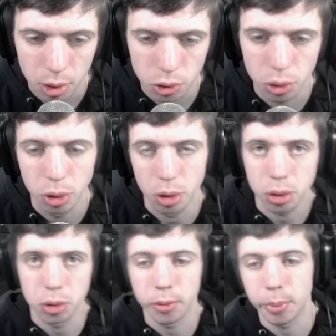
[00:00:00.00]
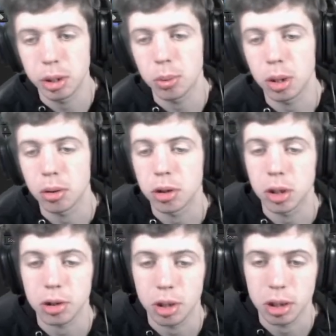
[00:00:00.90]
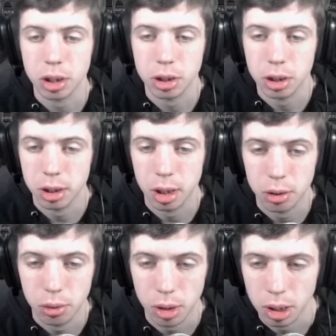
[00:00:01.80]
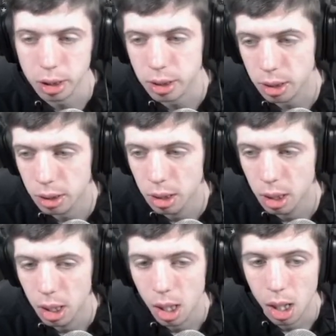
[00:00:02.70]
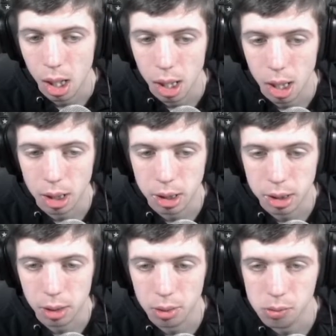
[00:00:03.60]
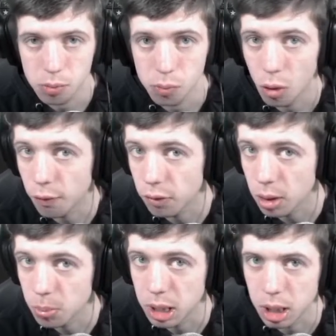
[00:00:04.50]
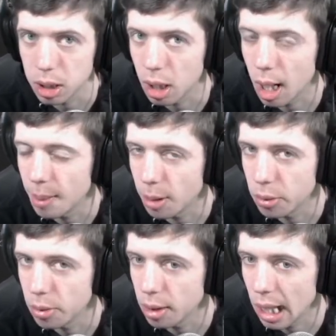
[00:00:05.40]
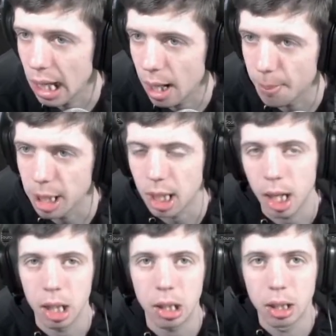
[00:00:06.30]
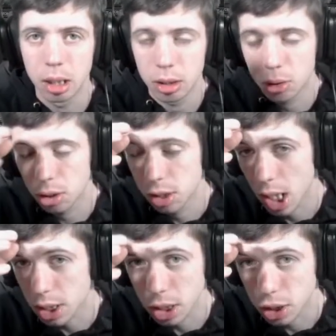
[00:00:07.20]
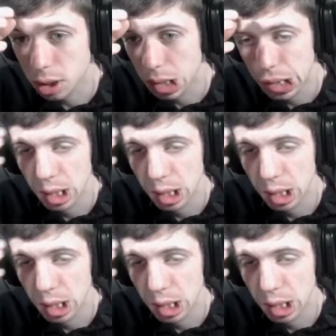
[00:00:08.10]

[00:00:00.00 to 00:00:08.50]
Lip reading: So what you want your transitions to do is roughly be about a minute in to the transition,